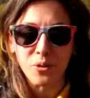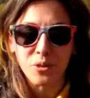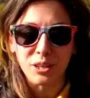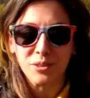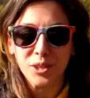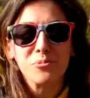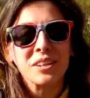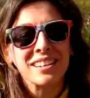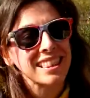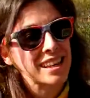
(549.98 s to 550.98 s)
that you
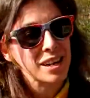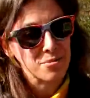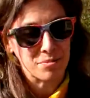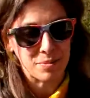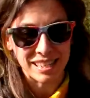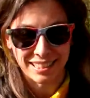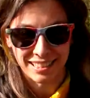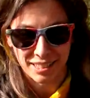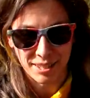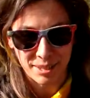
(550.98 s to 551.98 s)
wouldn't think would be a
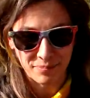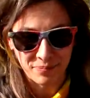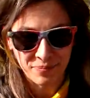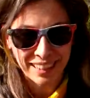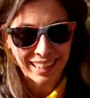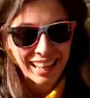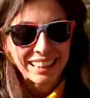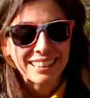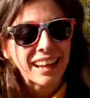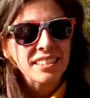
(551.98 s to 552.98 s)
system.
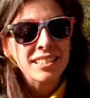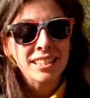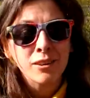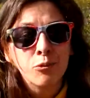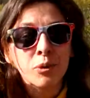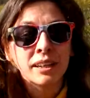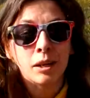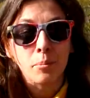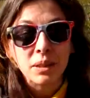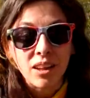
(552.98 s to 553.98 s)
Let's see if we can
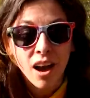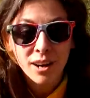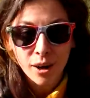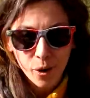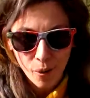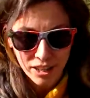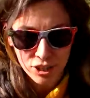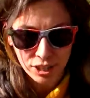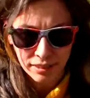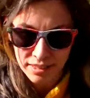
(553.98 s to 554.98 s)
apply our
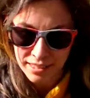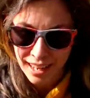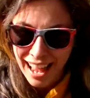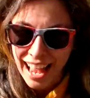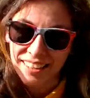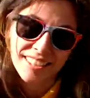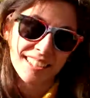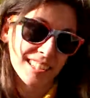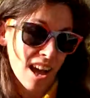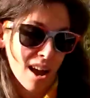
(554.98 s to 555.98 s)
questions and
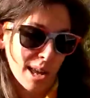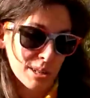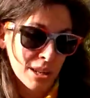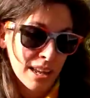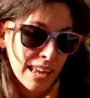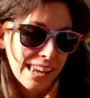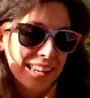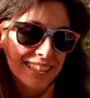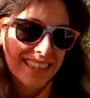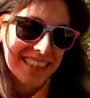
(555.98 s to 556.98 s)
decide,
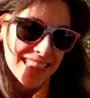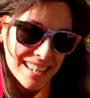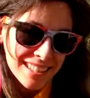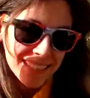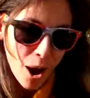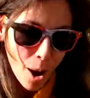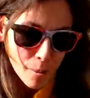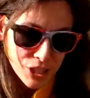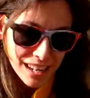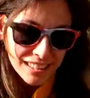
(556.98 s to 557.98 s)
is this
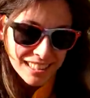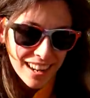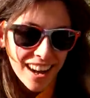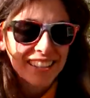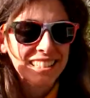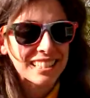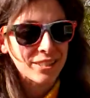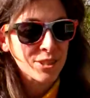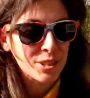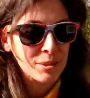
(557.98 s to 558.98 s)
object a
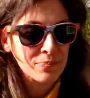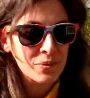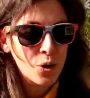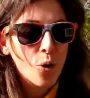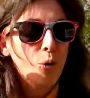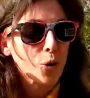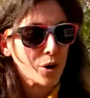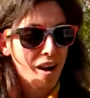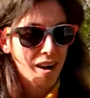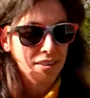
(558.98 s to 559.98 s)
system or
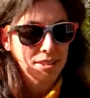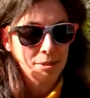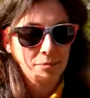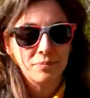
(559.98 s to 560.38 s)
not?